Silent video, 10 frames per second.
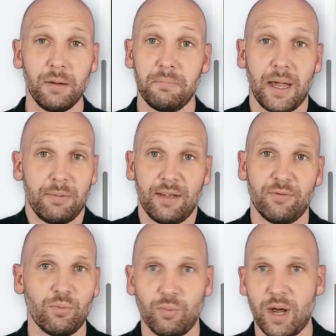maybe
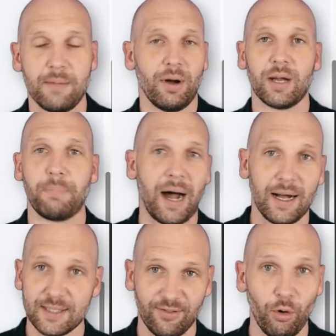even where you're buying
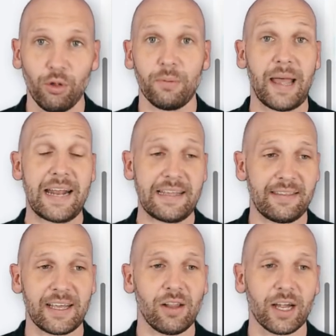parts for them,
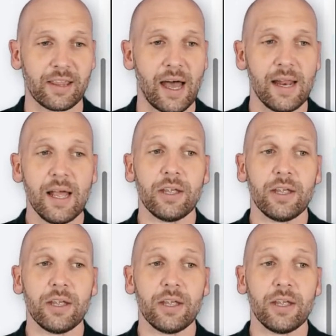anything like that.